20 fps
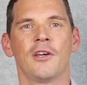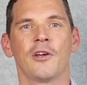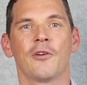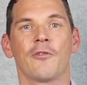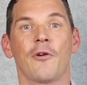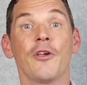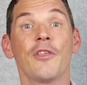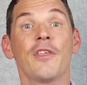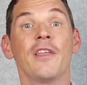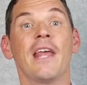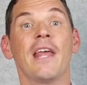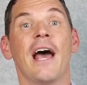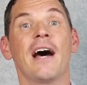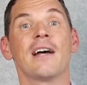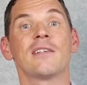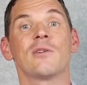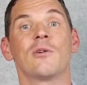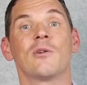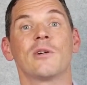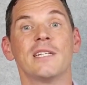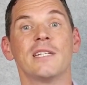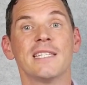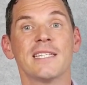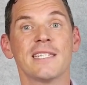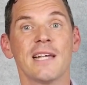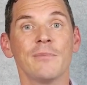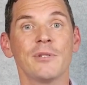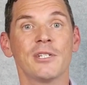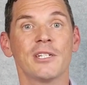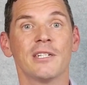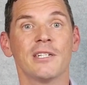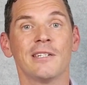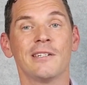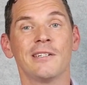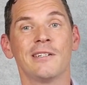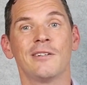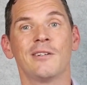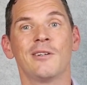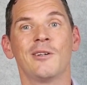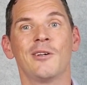Growth in household
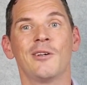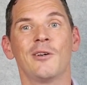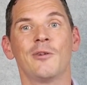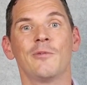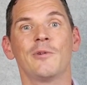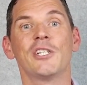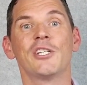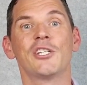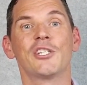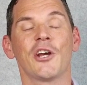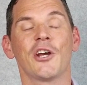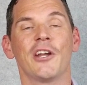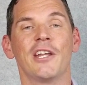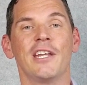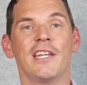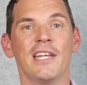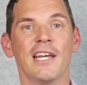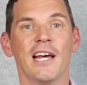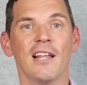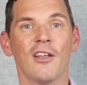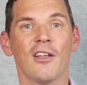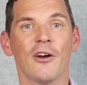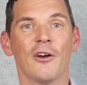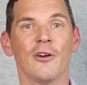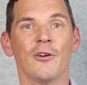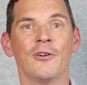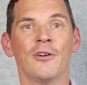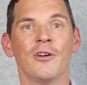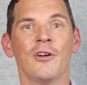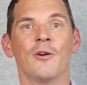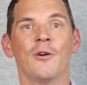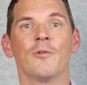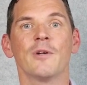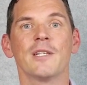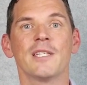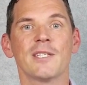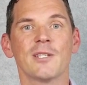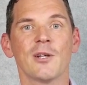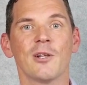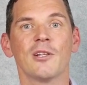consumption, which is shown in yellow,
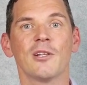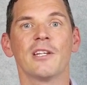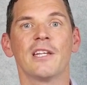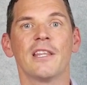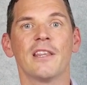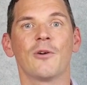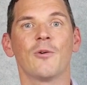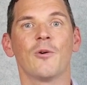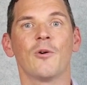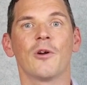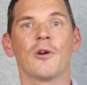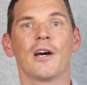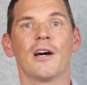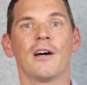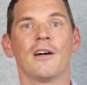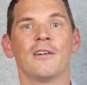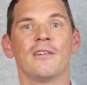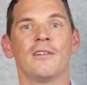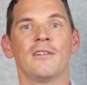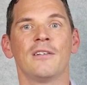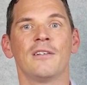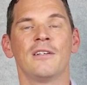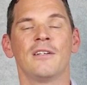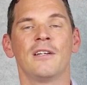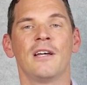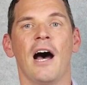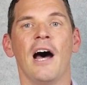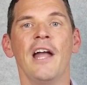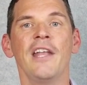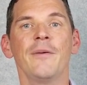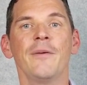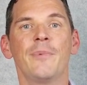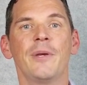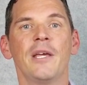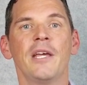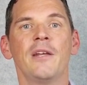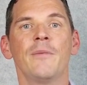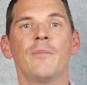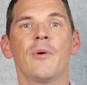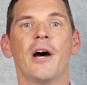was solid in the quarter,
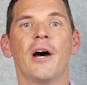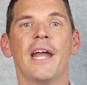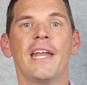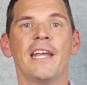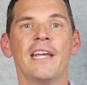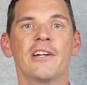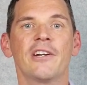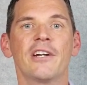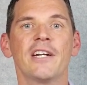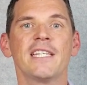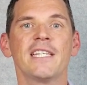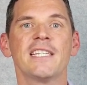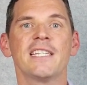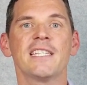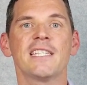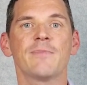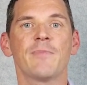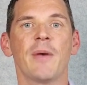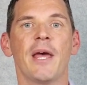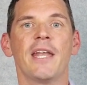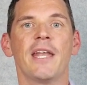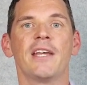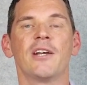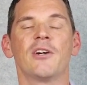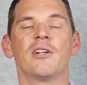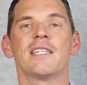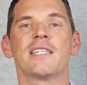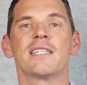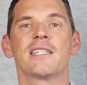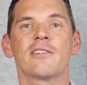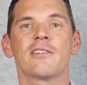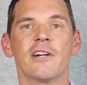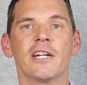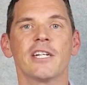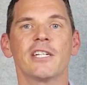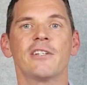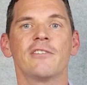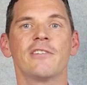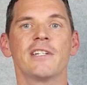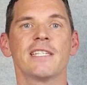underpinned by an increase in spending on
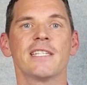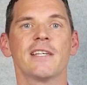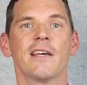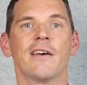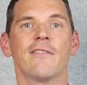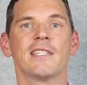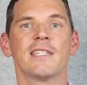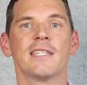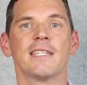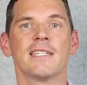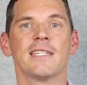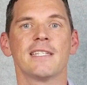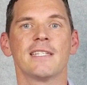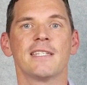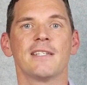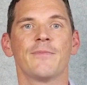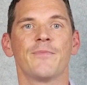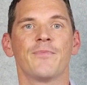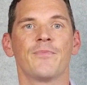discretionary services.